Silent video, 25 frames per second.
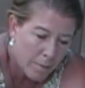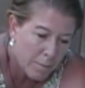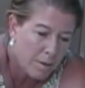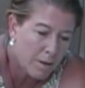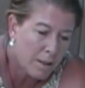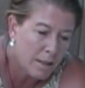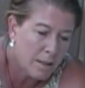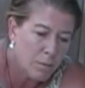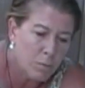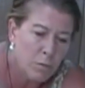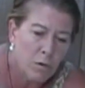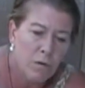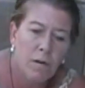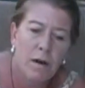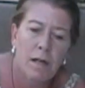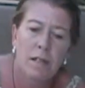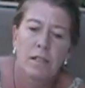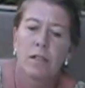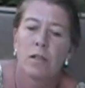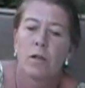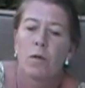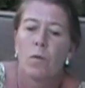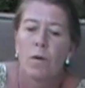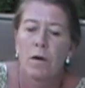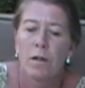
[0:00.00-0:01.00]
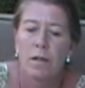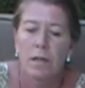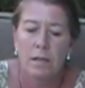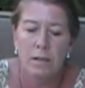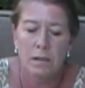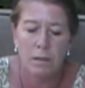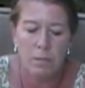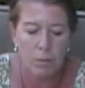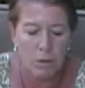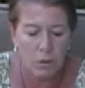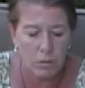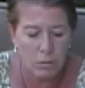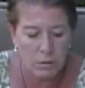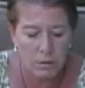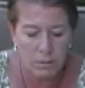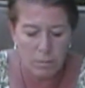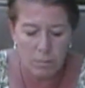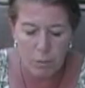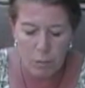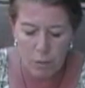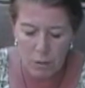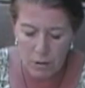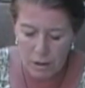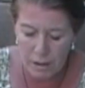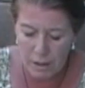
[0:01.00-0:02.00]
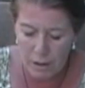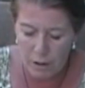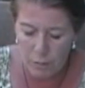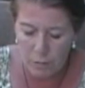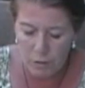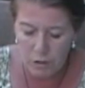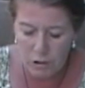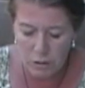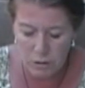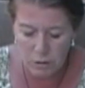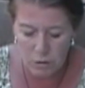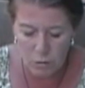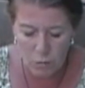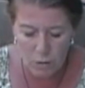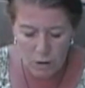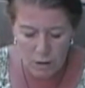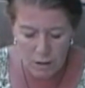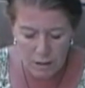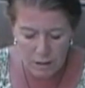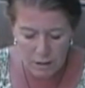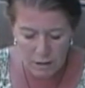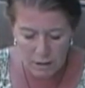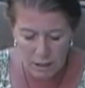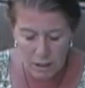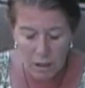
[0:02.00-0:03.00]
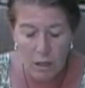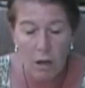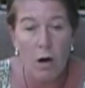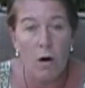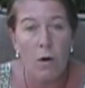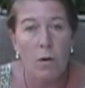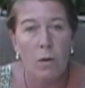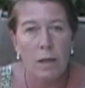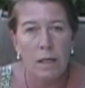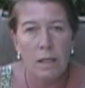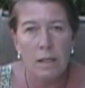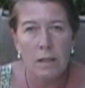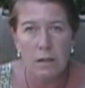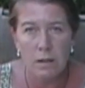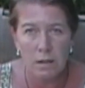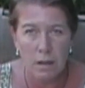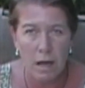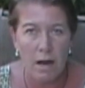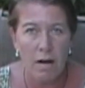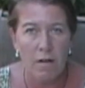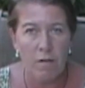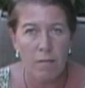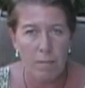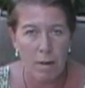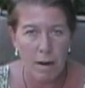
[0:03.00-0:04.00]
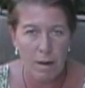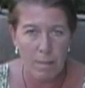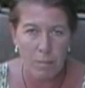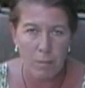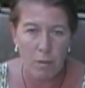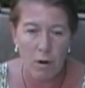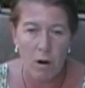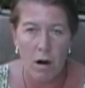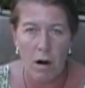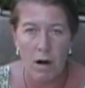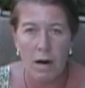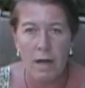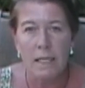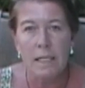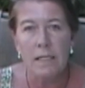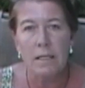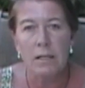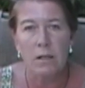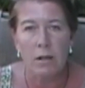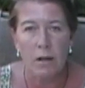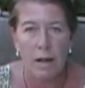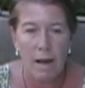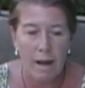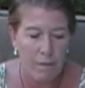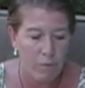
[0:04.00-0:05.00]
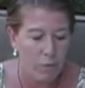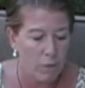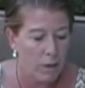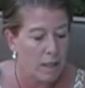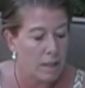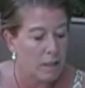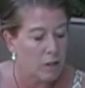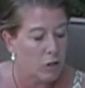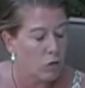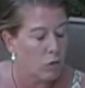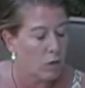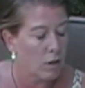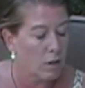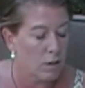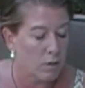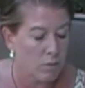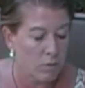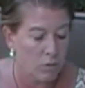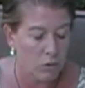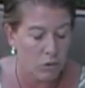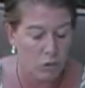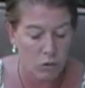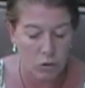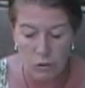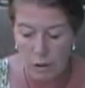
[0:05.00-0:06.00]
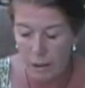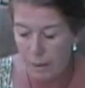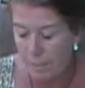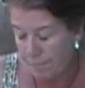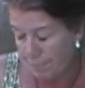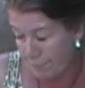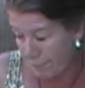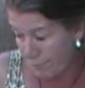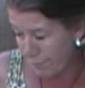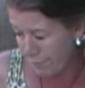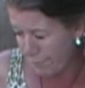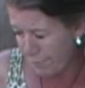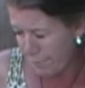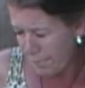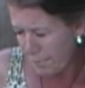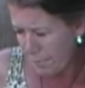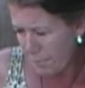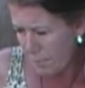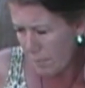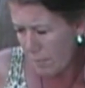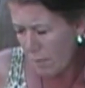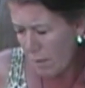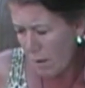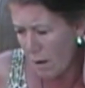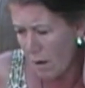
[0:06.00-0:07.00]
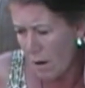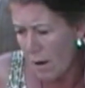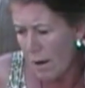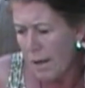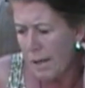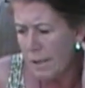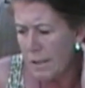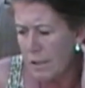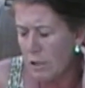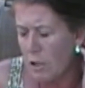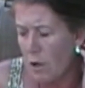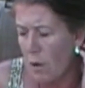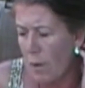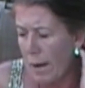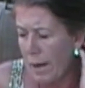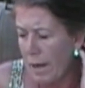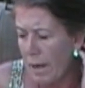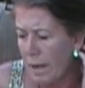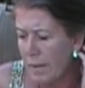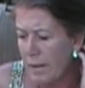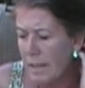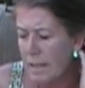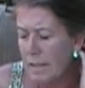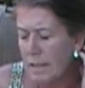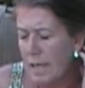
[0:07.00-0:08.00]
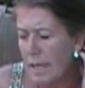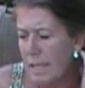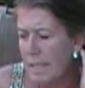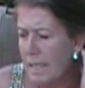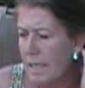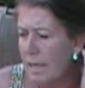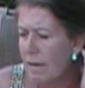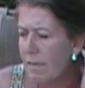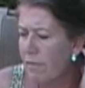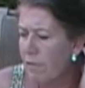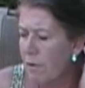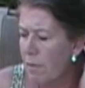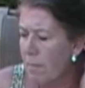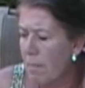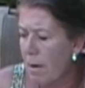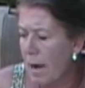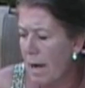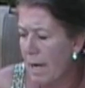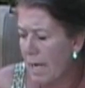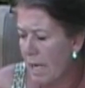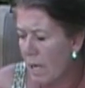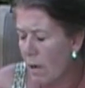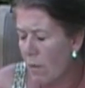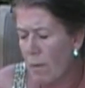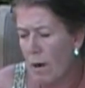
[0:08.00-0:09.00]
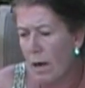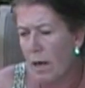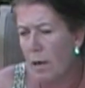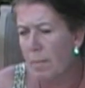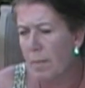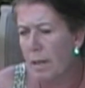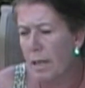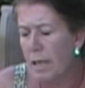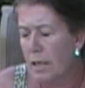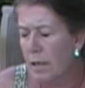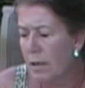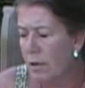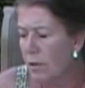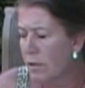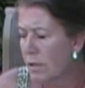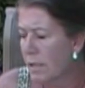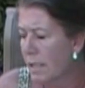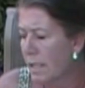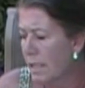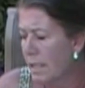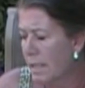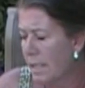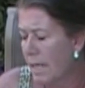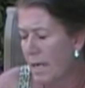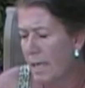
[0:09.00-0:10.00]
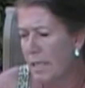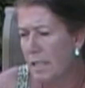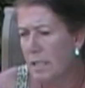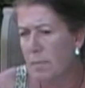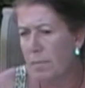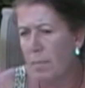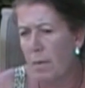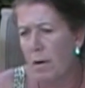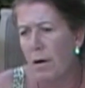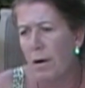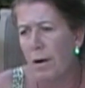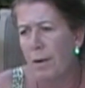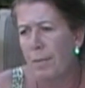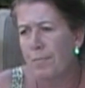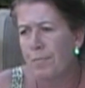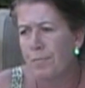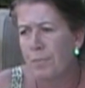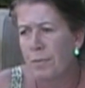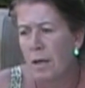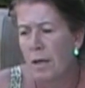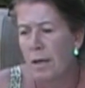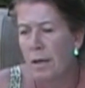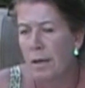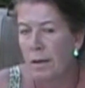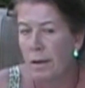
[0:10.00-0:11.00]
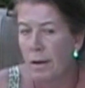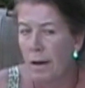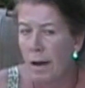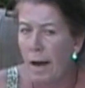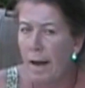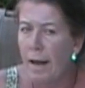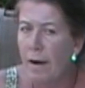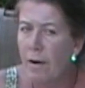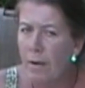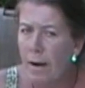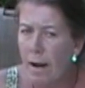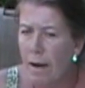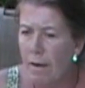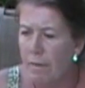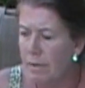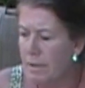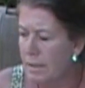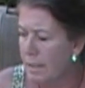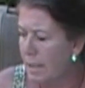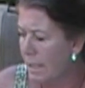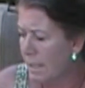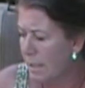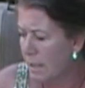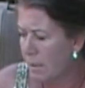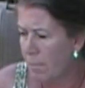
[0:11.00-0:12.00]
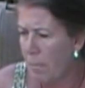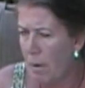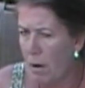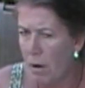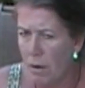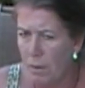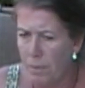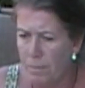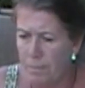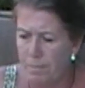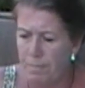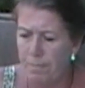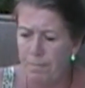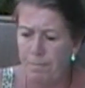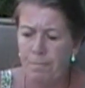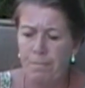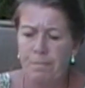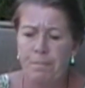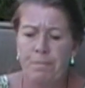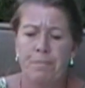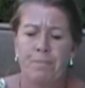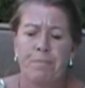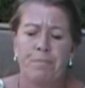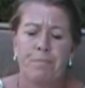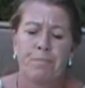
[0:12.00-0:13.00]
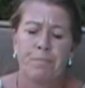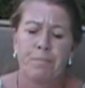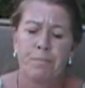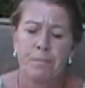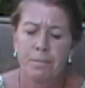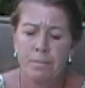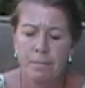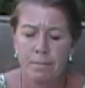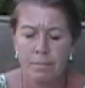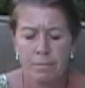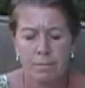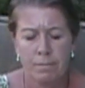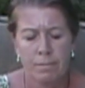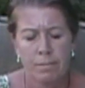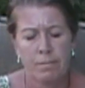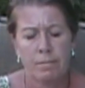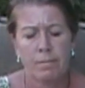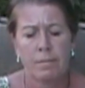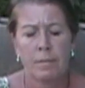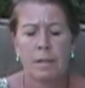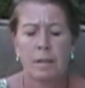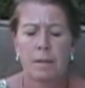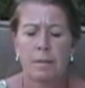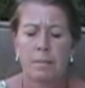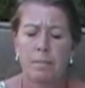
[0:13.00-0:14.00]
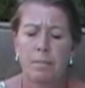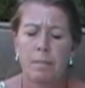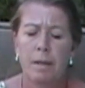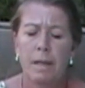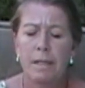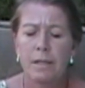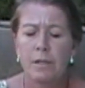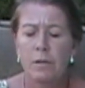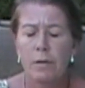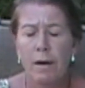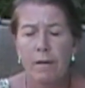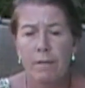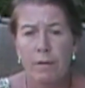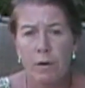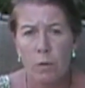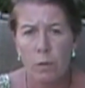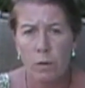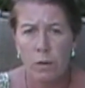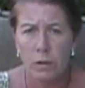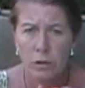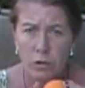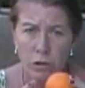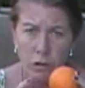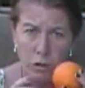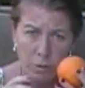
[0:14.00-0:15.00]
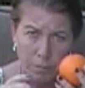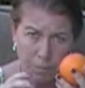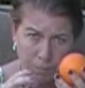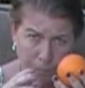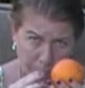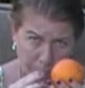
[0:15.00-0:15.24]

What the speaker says: But let's move on to the one that's the most important here, which is the one that's going to go inside of my bra until I have reconstructive surgery. So I got this idea from Mike. He recommended using a tennis ball. I don't have a tennis ball, but I do have an orange.